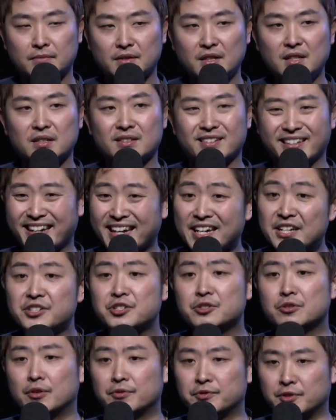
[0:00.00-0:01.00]
the
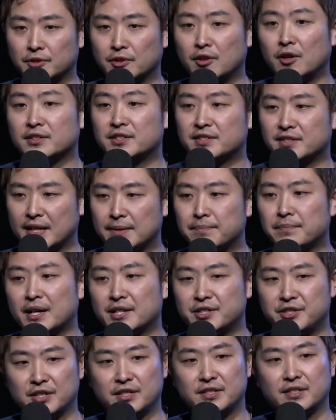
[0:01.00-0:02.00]
angel of the Lord sent by
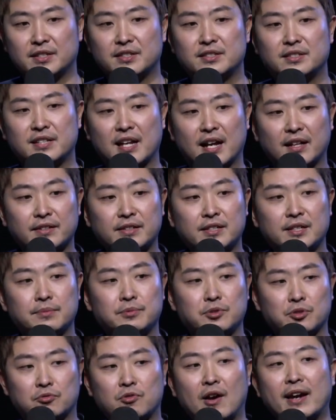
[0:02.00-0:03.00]
Jesus telling him
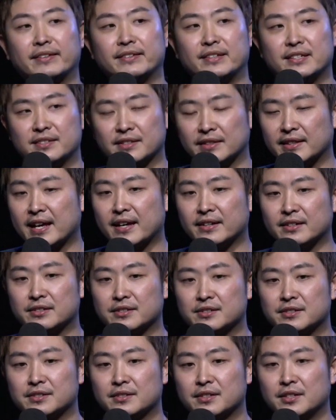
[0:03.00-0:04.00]
to write these
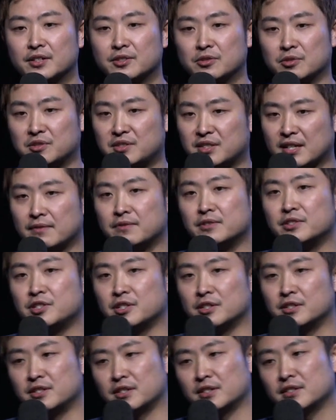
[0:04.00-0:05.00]
letters to seven
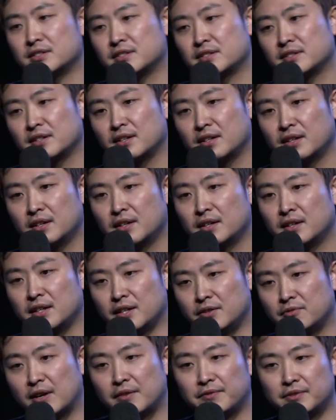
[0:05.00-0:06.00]
churches in
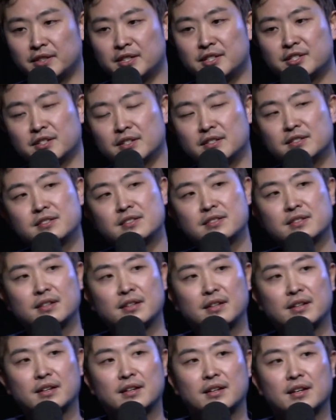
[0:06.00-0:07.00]
Revelations.
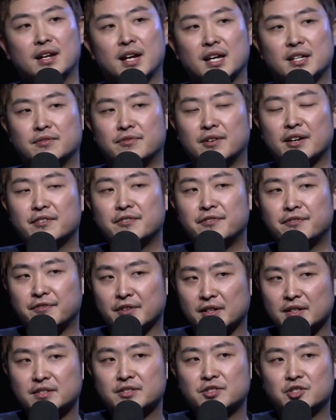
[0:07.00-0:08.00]
And the very
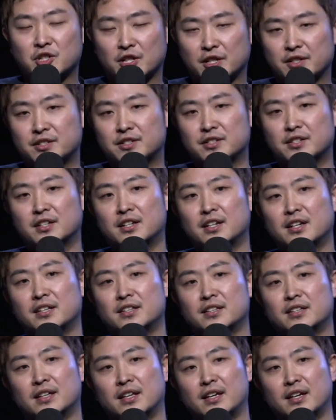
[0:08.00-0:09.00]
first church
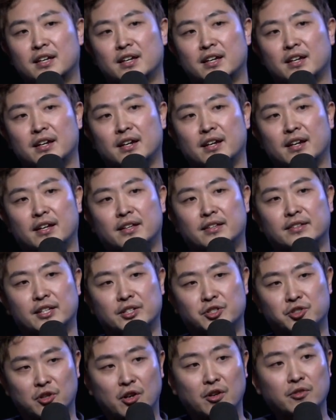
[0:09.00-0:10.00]
that
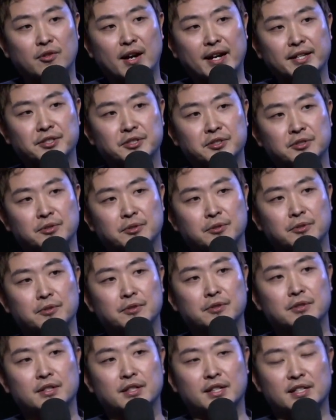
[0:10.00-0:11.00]
John writes to
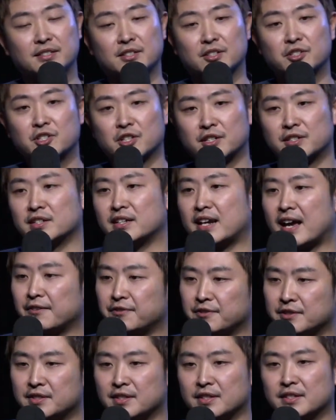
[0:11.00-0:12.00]
is the church in
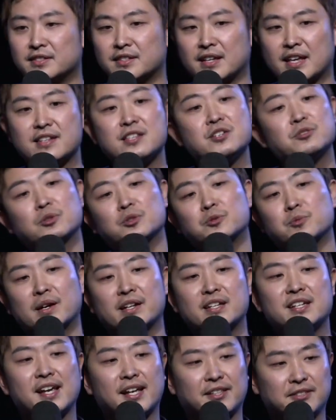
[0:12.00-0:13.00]
Ephesus. And this was what
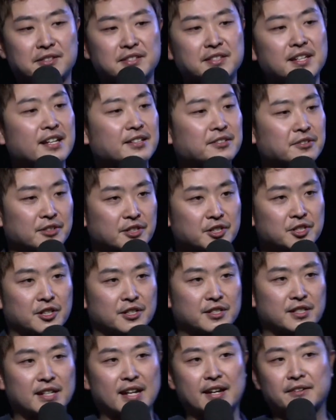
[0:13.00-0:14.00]
he had to say to the church
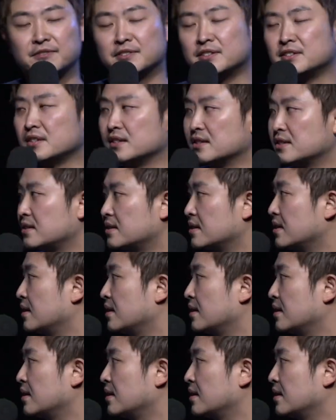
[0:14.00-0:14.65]
in Ephesus.